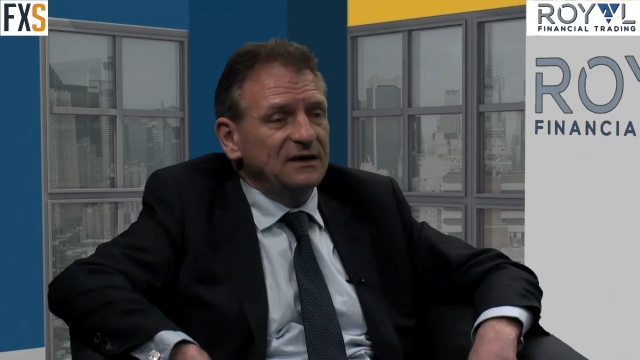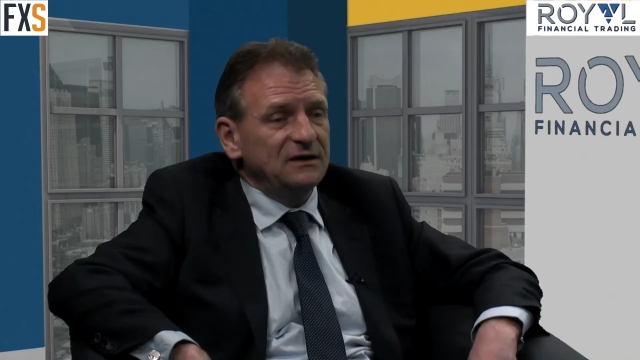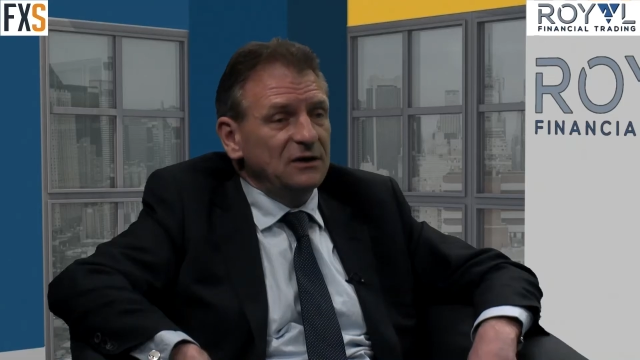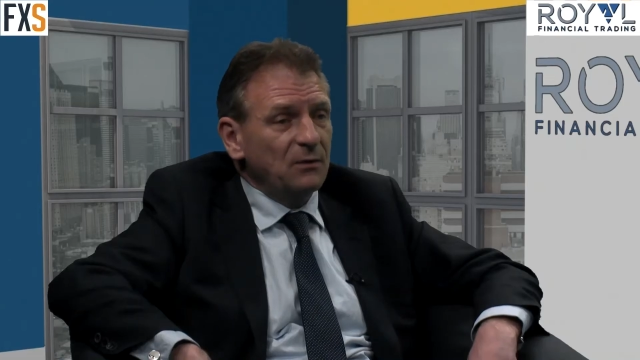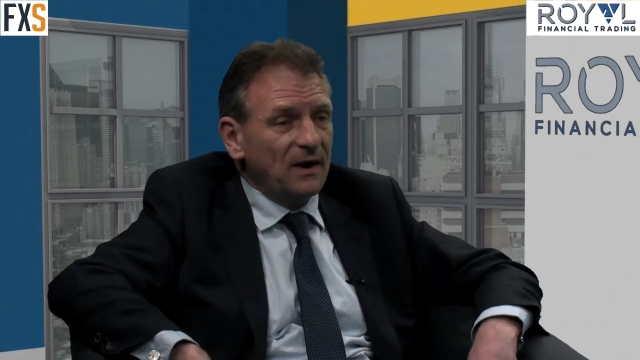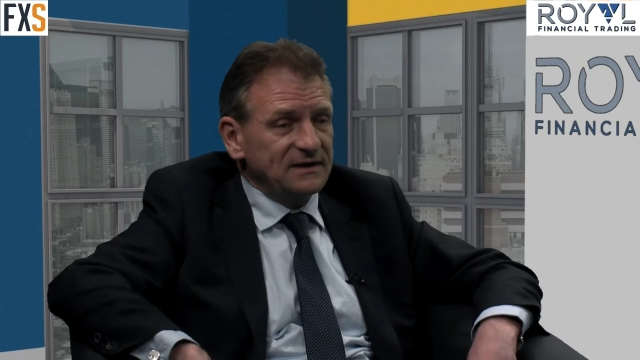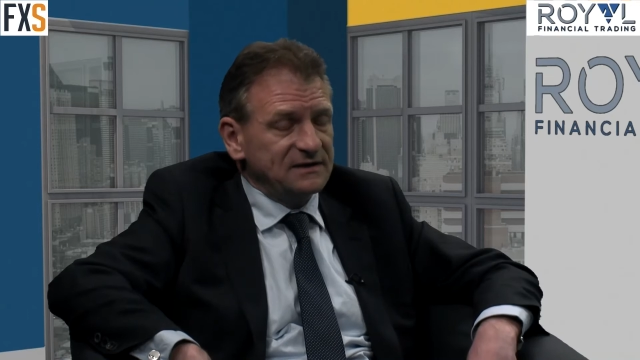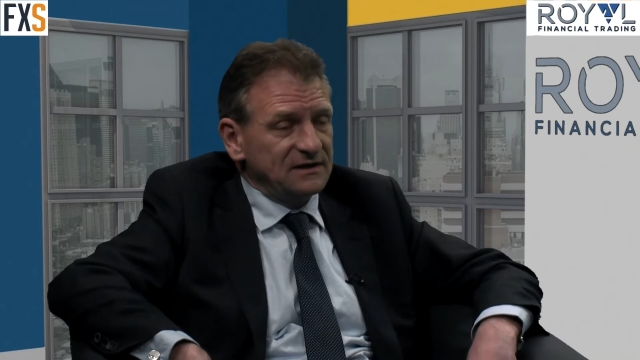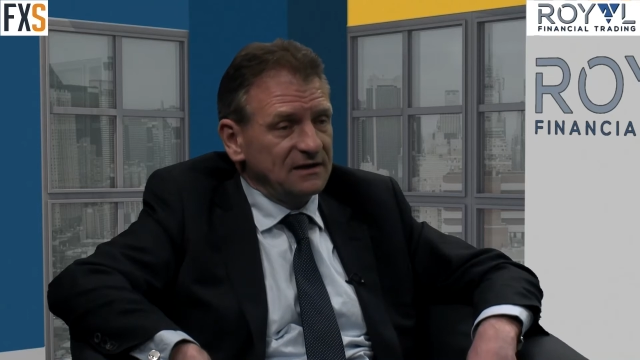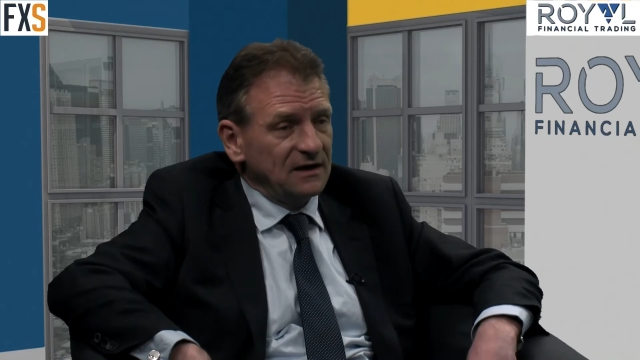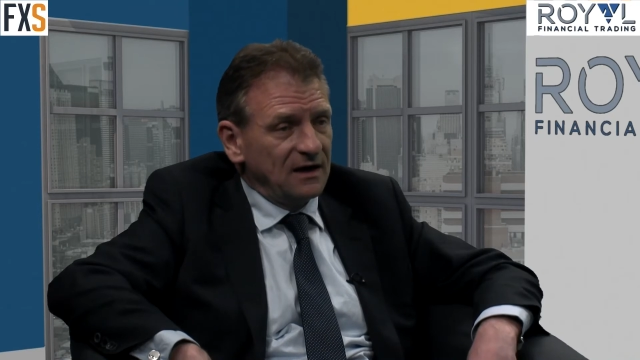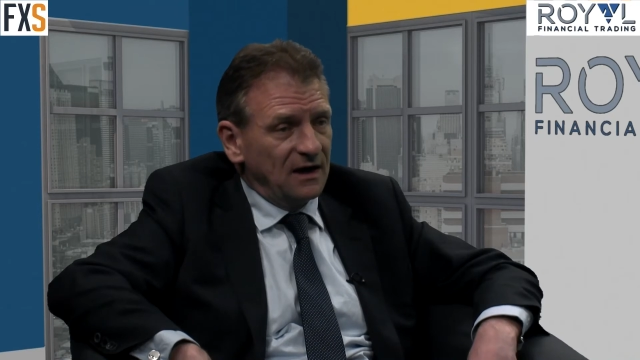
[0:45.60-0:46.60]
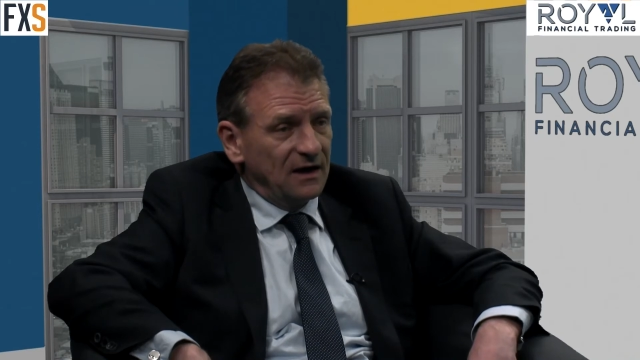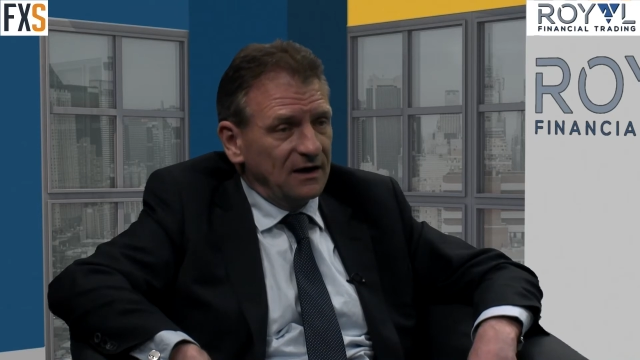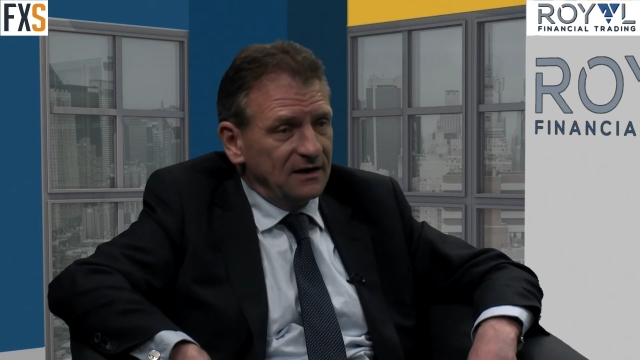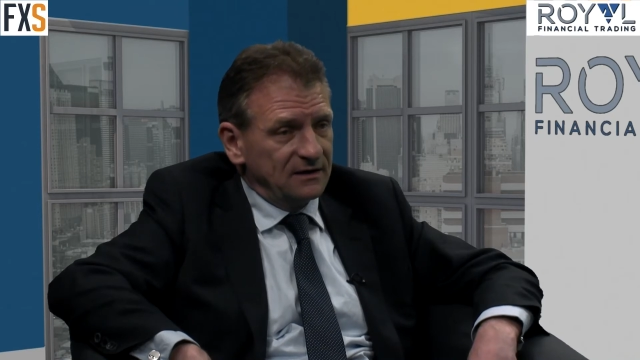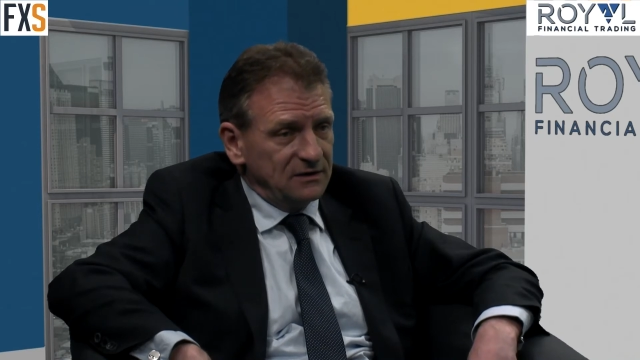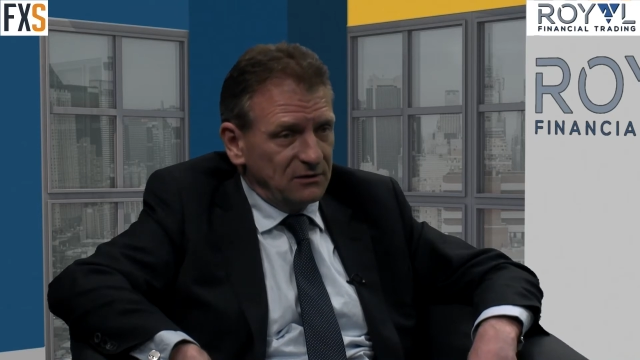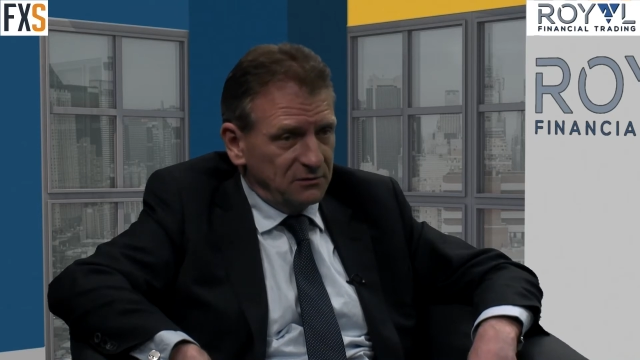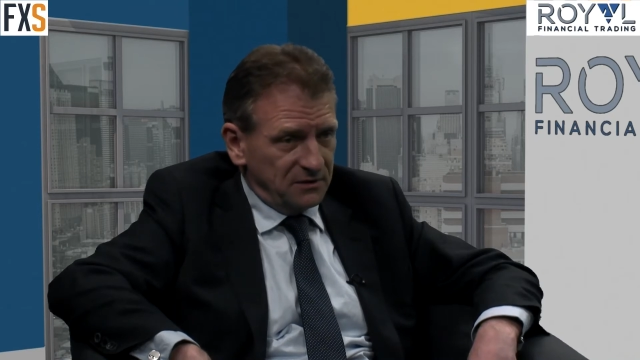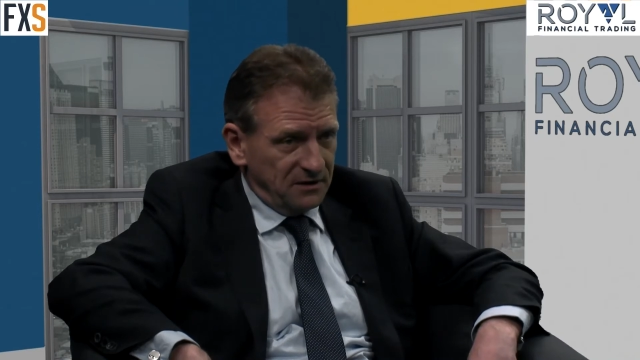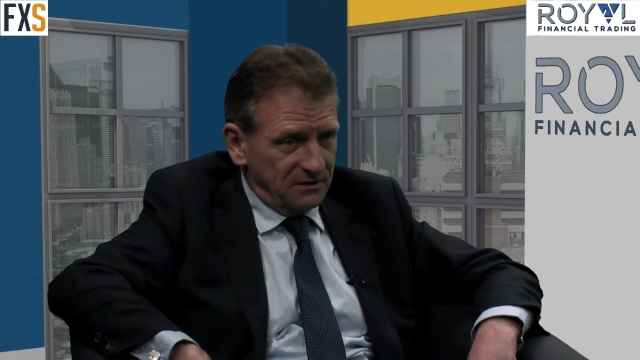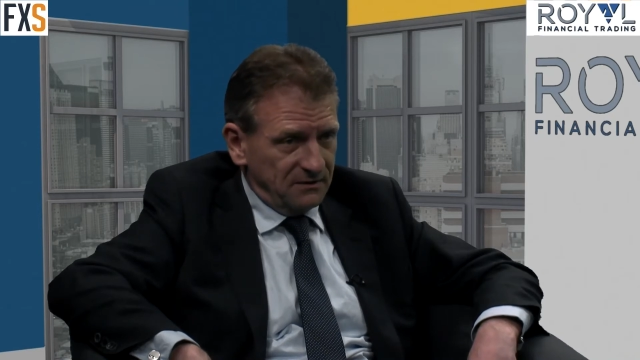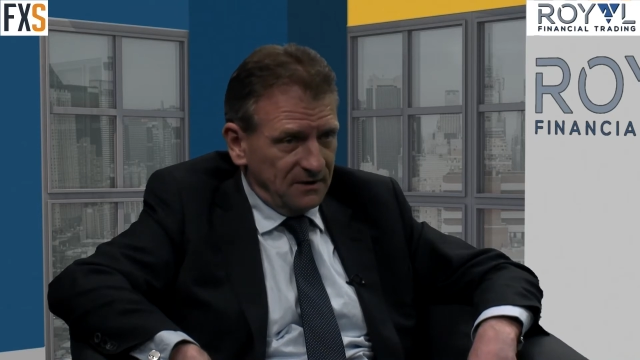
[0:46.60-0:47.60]
US uh,
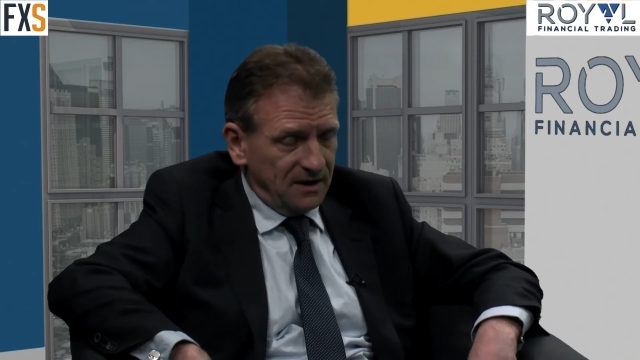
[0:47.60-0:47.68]
euro